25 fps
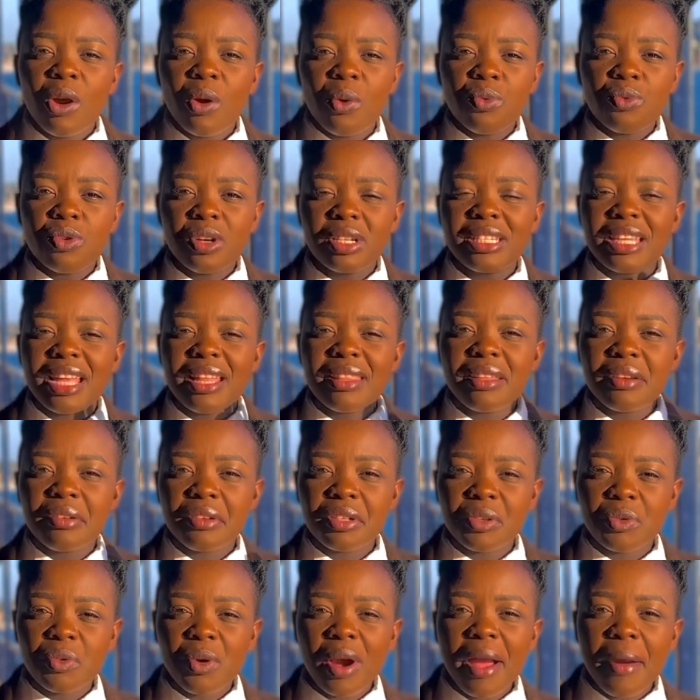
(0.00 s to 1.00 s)
What are the
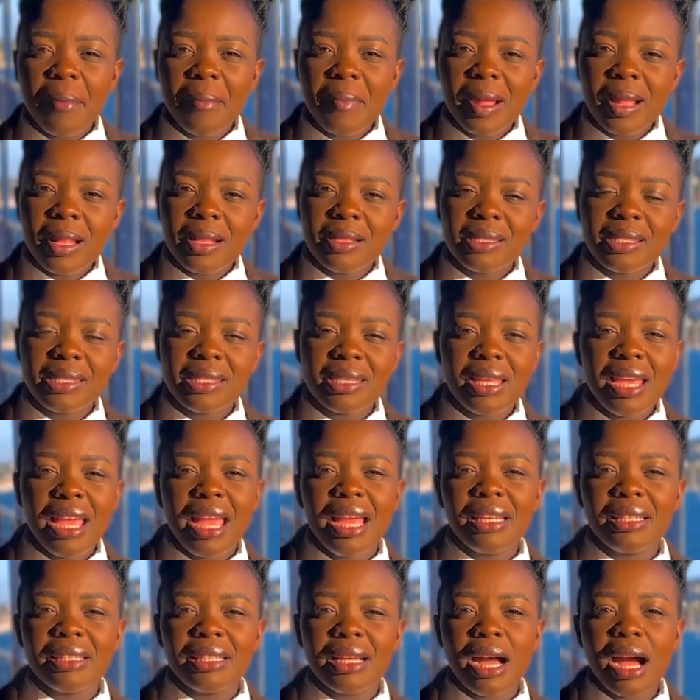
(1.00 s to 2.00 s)
requirements
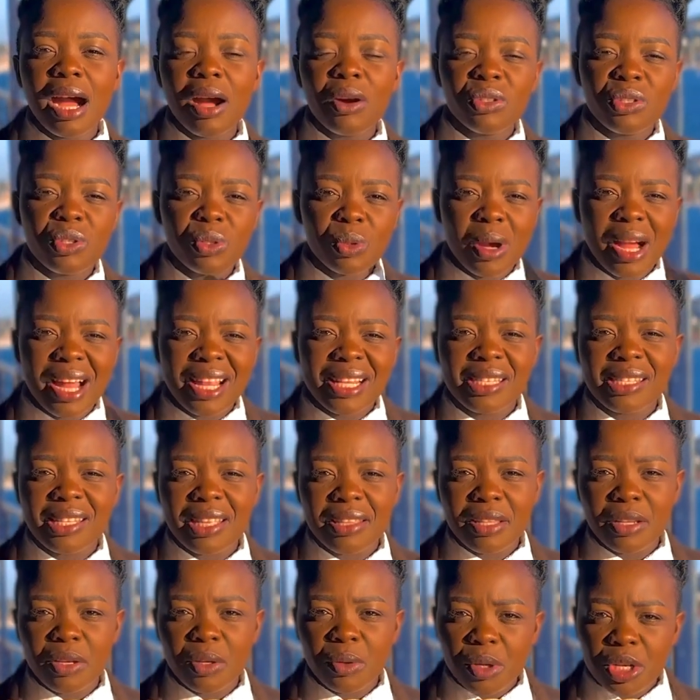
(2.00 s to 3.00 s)
and how to answer
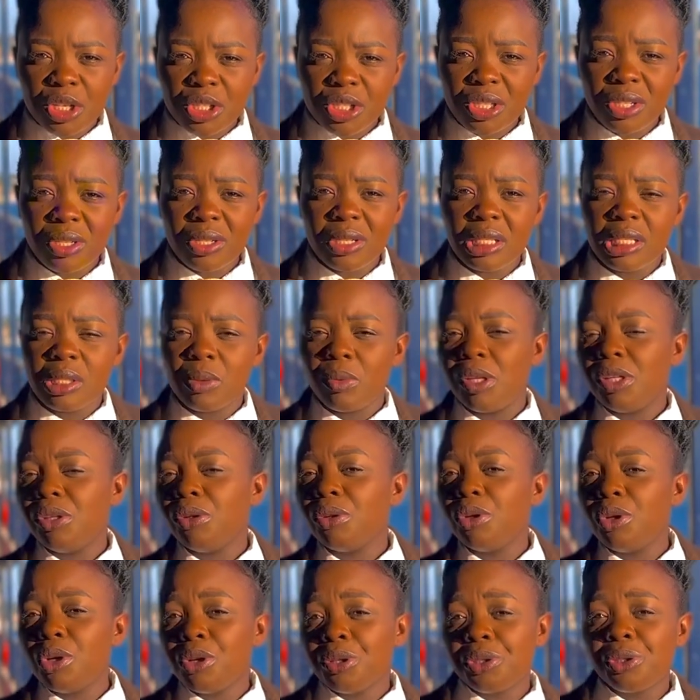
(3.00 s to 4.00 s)
the questions when you
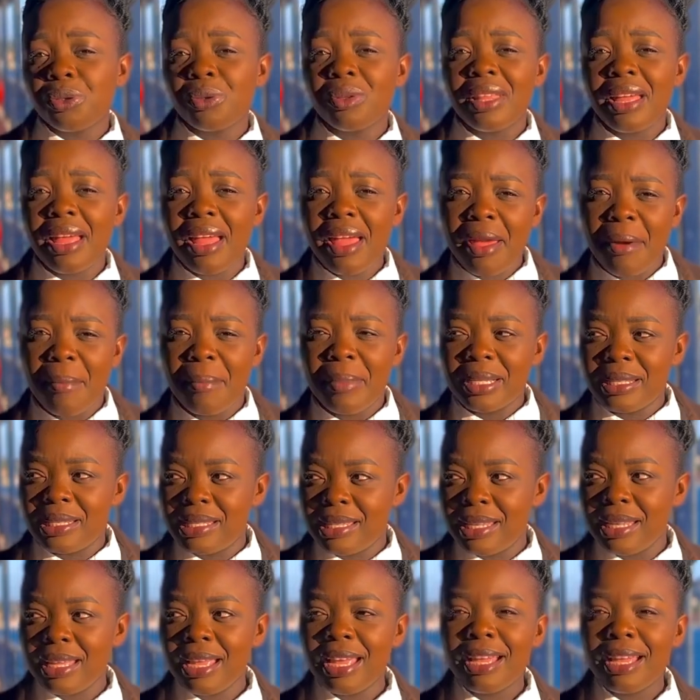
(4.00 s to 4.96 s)
go to the embassy.